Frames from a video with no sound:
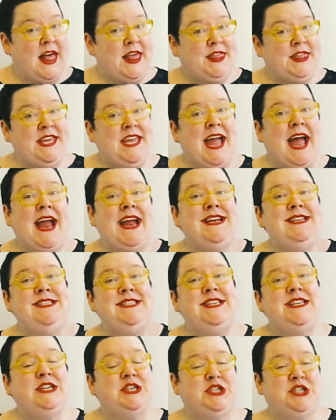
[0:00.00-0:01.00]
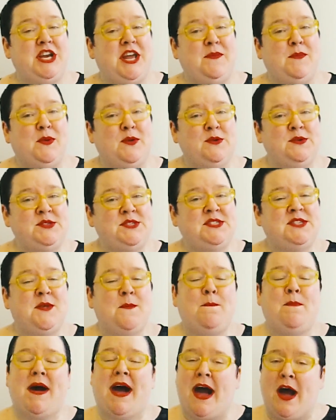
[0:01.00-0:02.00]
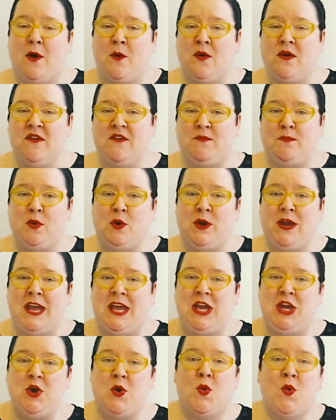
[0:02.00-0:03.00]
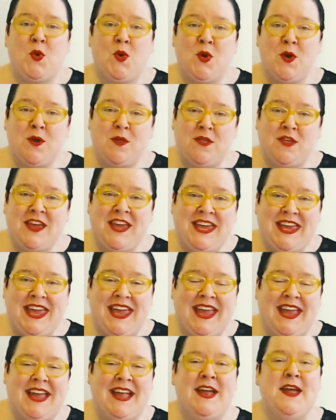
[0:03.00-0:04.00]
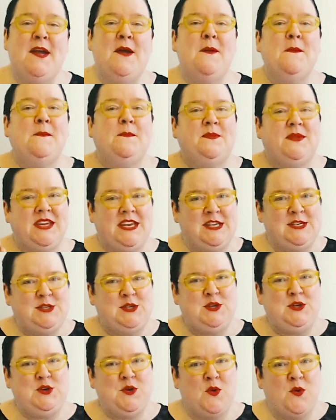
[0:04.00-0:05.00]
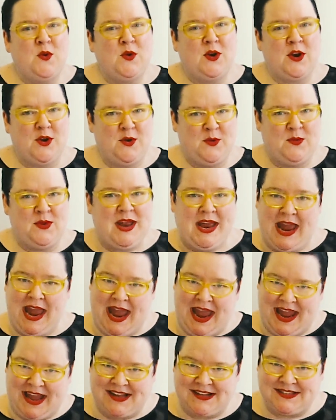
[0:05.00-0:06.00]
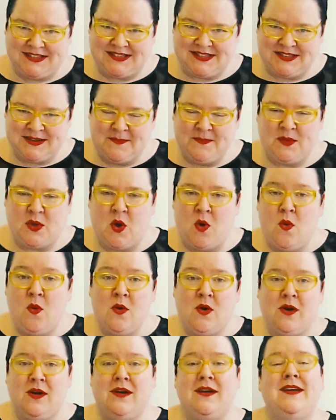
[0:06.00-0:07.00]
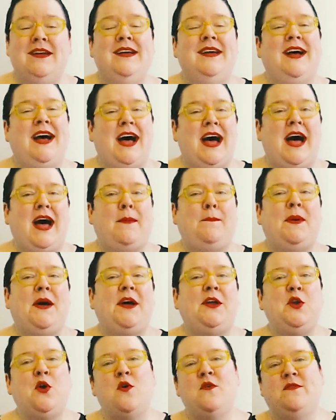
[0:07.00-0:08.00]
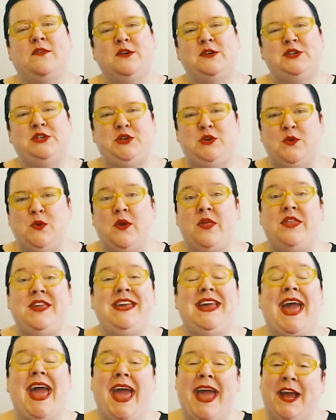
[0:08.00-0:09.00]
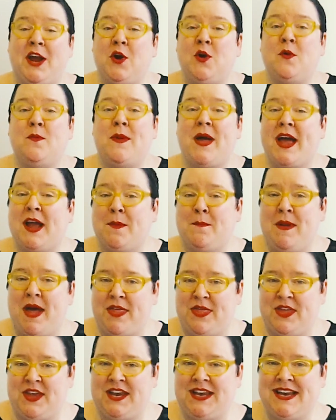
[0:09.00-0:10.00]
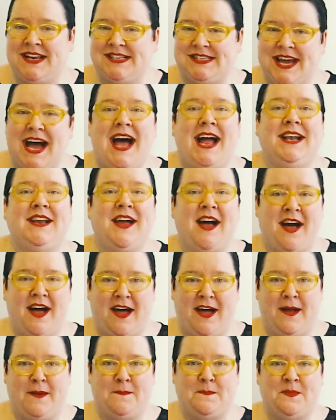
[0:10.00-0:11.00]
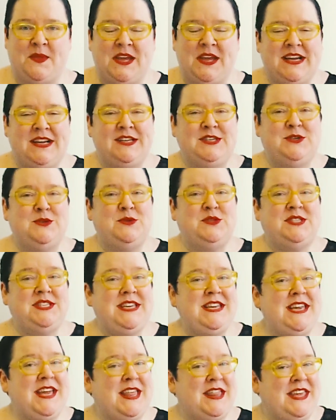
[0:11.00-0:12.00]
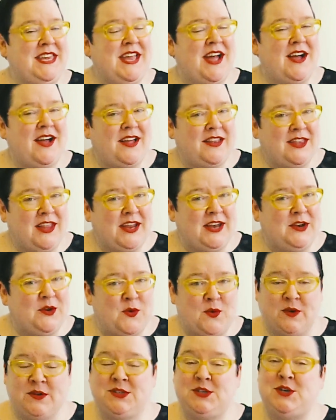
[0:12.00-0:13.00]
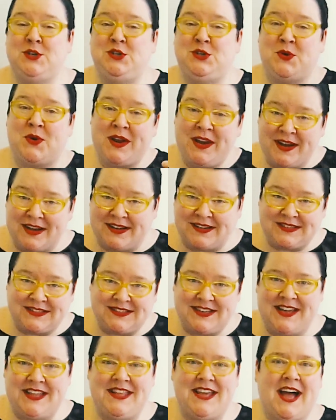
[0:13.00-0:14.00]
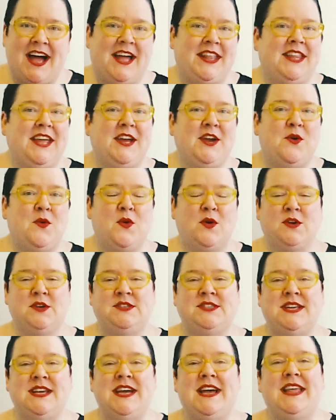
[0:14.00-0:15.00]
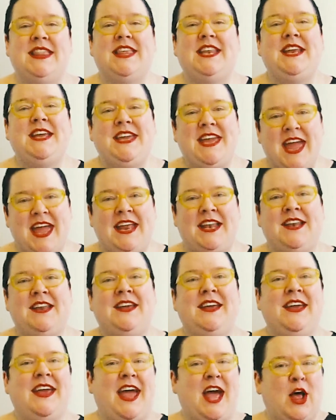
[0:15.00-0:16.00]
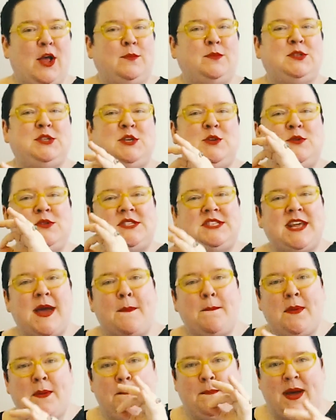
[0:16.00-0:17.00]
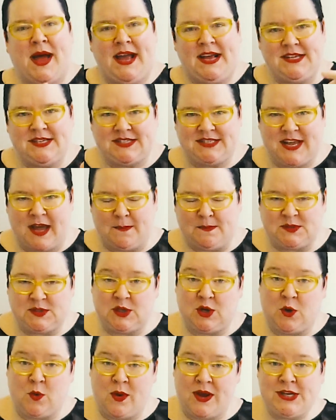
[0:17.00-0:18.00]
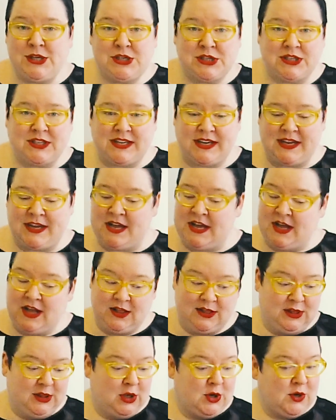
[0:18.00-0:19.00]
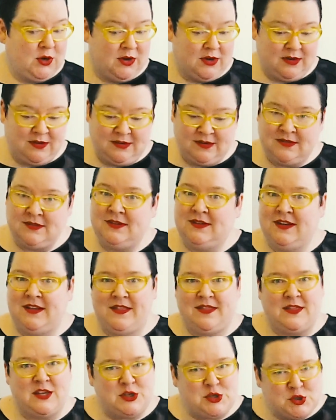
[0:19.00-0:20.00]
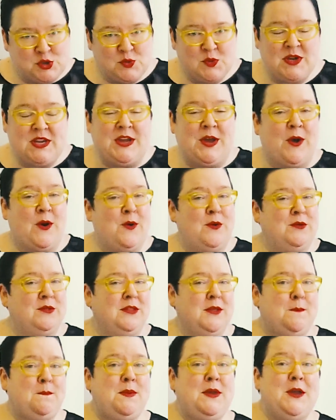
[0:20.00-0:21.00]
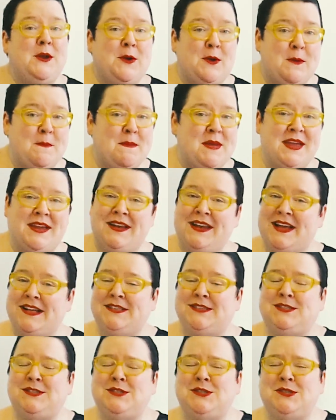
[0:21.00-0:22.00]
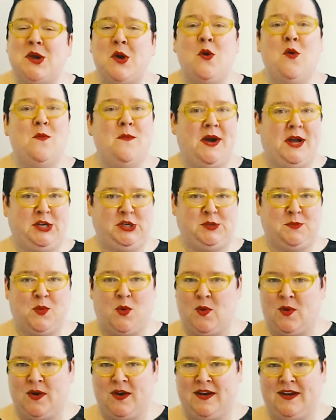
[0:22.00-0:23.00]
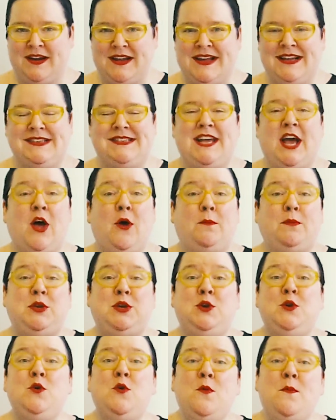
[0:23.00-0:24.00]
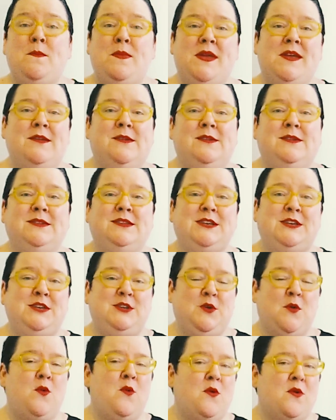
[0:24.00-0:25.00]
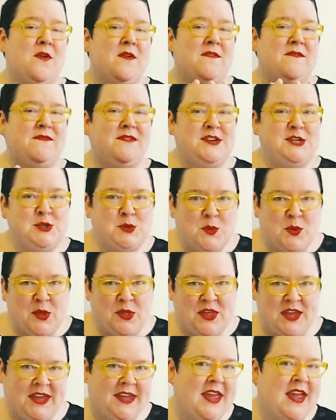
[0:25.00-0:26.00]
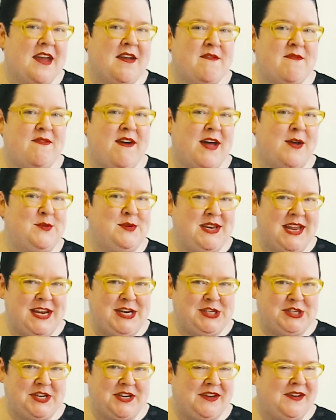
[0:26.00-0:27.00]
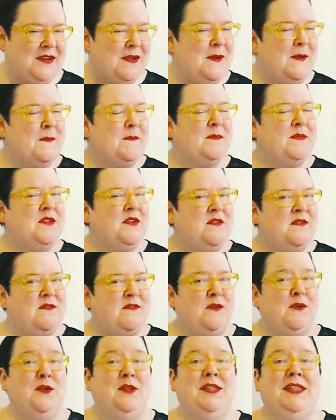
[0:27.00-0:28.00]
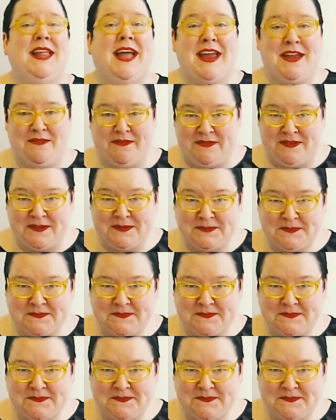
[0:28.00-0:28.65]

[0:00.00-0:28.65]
The Idea Shapers, The Power of Putting Your Thinking into Your Own Hands, or hop on over to theagerbeckmethod.com to see the online course, to join us in the online course that again helps you step by step sequentially learn the trio, the pyramid, and so much more to help you build your visual thinking foundation for life.